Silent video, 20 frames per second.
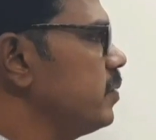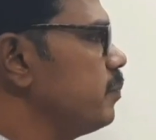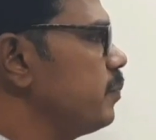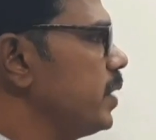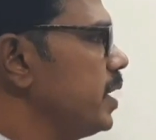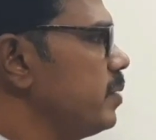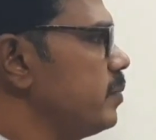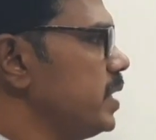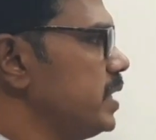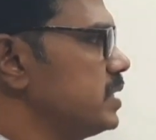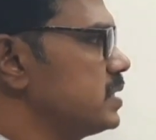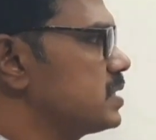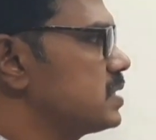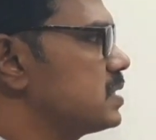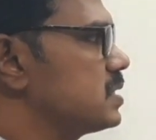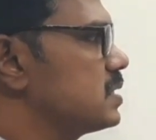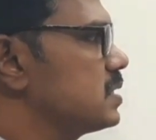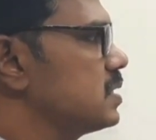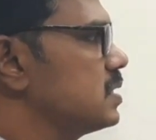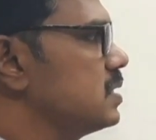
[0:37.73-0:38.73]

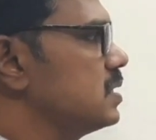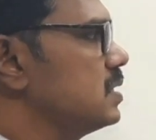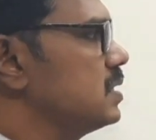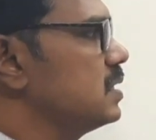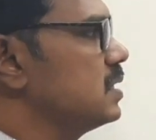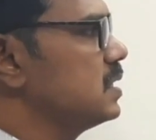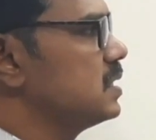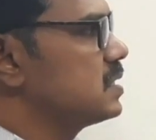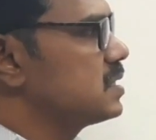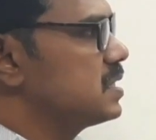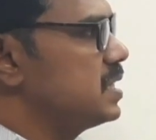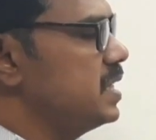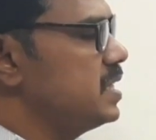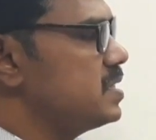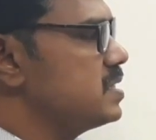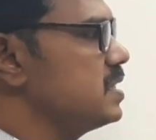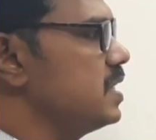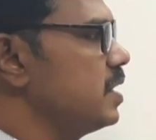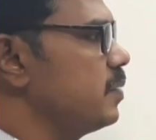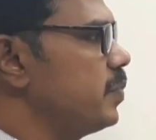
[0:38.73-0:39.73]
payments.
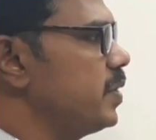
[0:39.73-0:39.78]
Stationery,